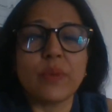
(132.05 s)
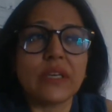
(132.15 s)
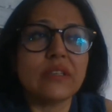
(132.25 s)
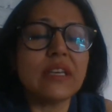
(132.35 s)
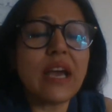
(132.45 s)

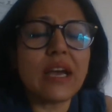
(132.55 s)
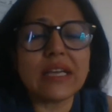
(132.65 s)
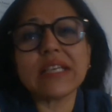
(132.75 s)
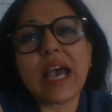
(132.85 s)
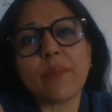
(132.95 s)
but yeah,
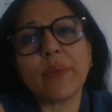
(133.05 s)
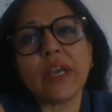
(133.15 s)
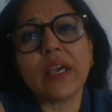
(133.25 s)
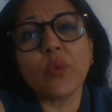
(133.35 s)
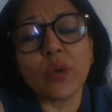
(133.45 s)
it's
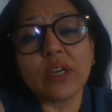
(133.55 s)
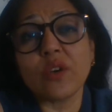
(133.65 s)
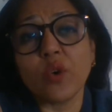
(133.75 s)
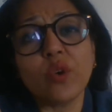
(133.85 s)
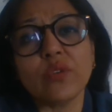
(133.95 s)
happening world
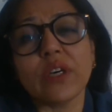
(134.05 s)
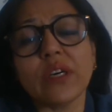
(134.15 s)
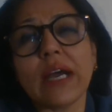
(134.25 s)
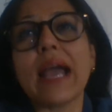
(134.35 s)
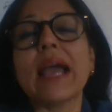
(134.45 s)

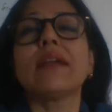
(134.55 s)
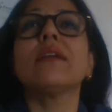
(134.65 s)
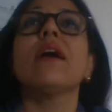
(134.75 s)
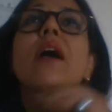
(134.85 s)
over. And